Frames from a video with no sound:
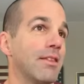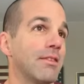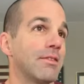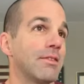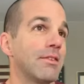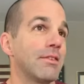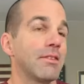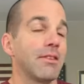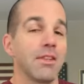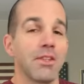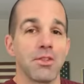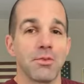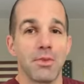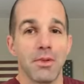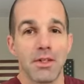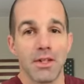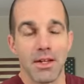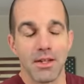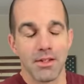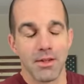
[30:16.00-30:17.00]
This is
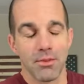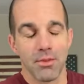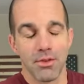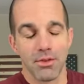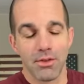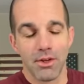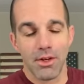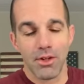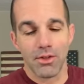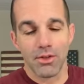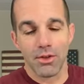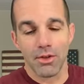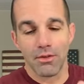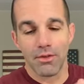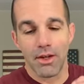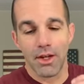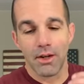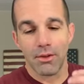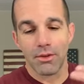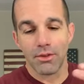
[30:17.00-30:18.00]
linchpin test number three, so
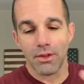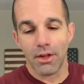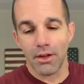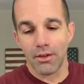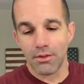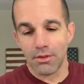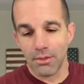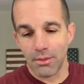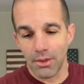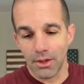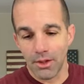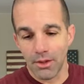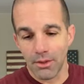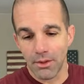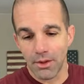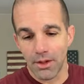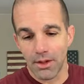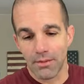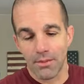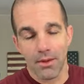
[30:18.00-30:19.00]
if anyone's unfamiliar
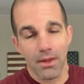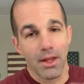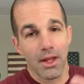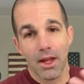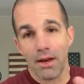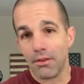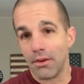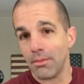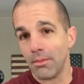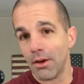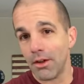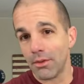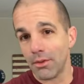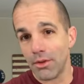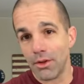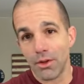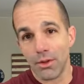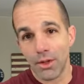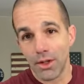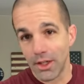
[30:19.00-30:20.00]
with it, every
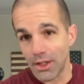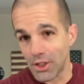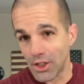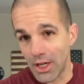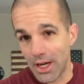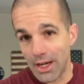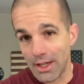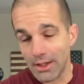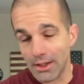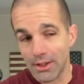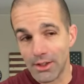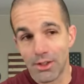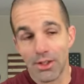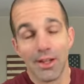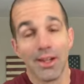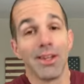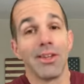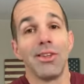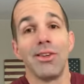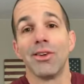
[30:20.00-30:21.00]
month we're doing a challenge.
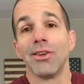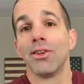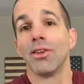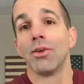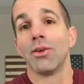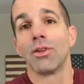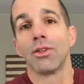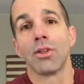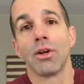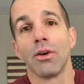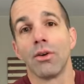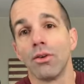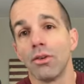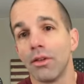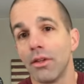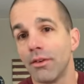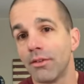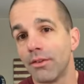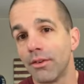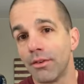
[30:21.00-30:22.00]
You can do it
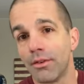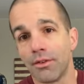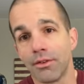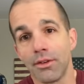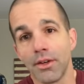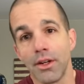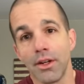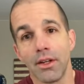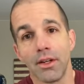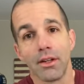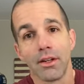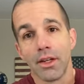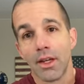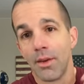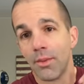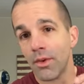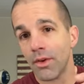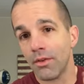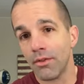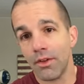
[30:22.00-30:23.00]
totally for free.
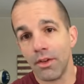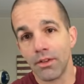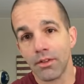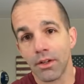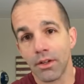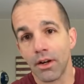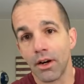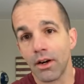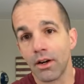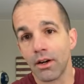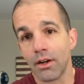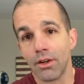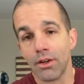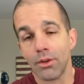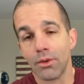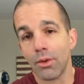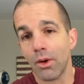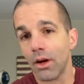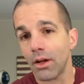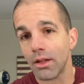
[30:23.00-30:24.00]
Keep your Visa card in
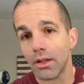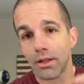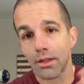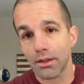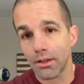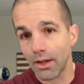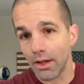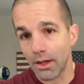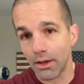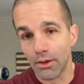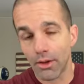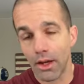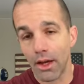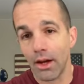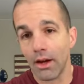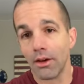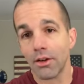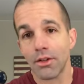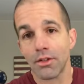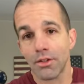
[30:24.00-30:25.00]
your wallet. I don't
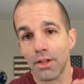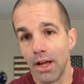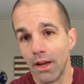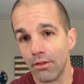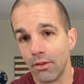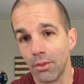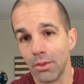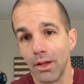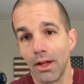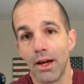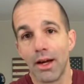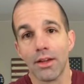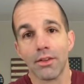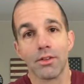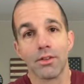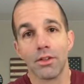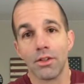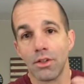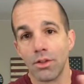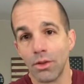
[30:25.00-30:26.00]
care. Just have a
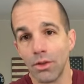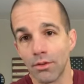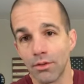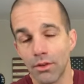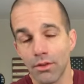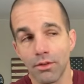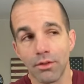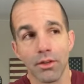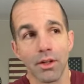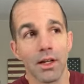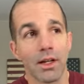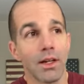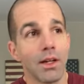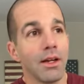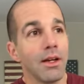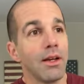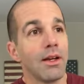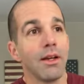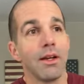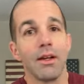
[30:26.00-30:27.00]
blast. Do it for
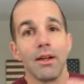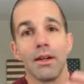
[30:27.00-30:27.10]
free.